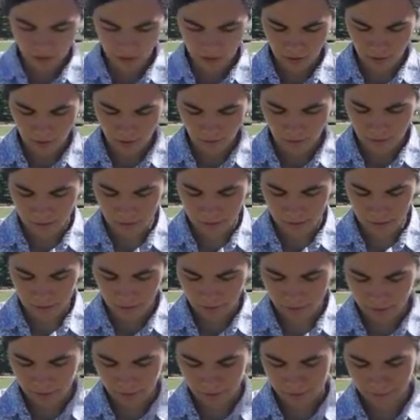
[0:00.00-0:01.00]
Um, let me
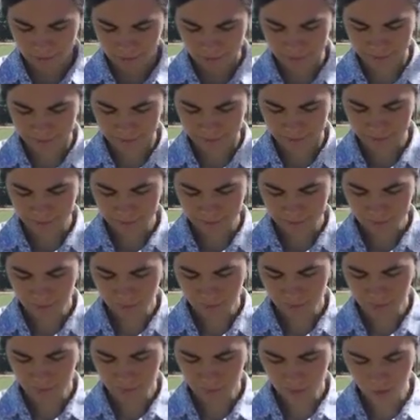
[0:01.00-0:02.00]
get them out.
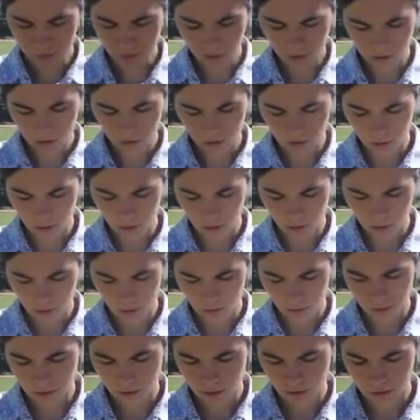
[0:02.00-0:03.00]

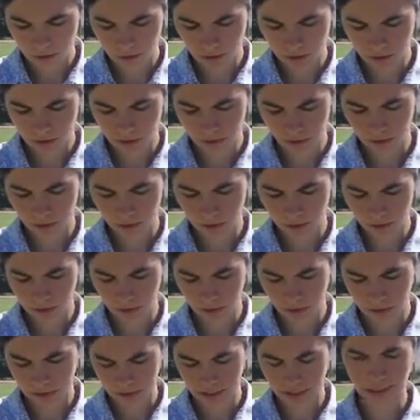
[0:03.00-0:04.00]
So
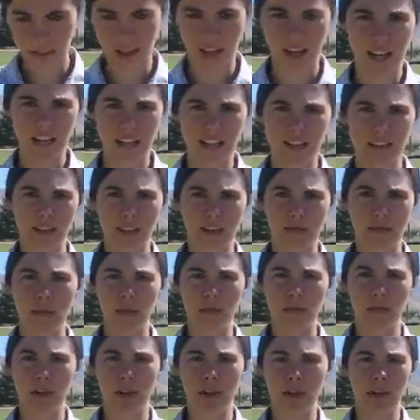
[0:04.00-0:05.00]
there's like the highest
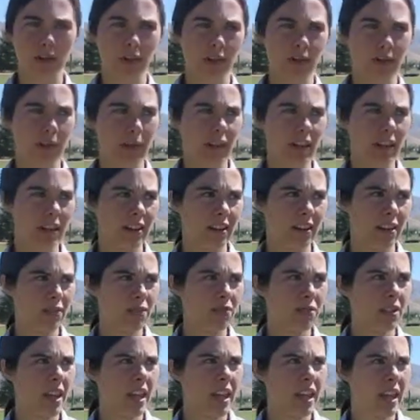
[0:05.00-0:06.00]
level where you're
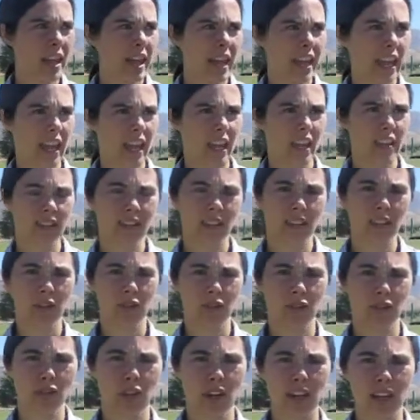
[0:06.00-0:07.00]
competitive and say
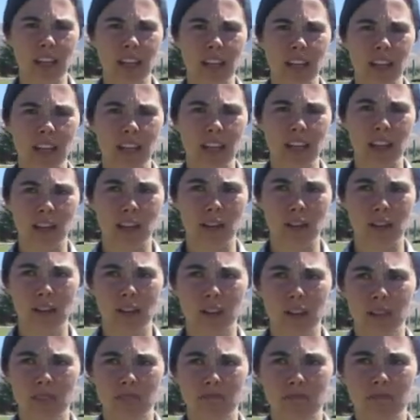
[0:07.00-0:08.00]
you're training like
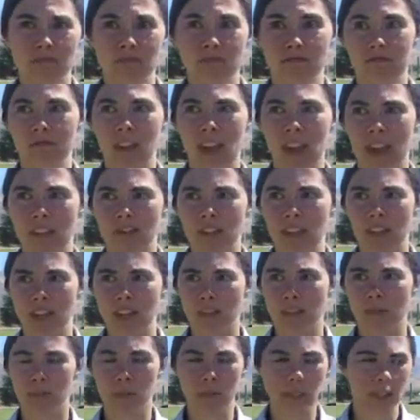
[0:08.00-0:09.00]
five
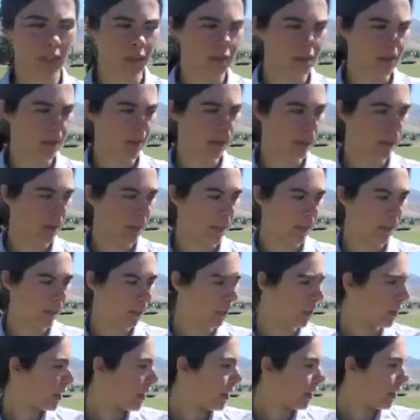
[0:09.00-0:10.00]
days a week or
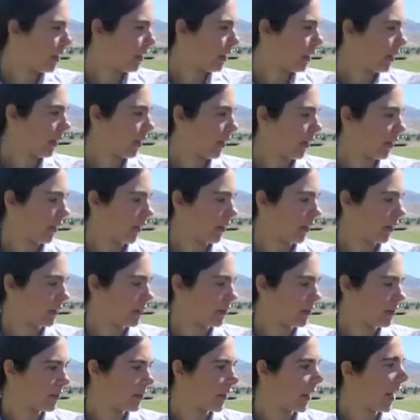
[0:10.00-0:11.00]
something.
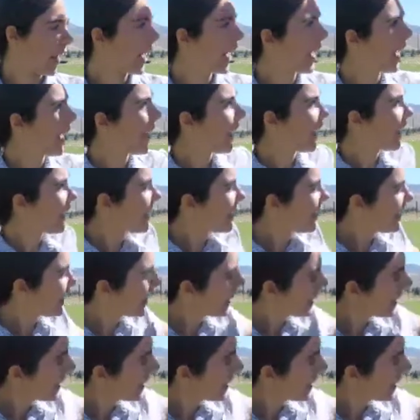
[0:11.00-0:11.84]
And hi.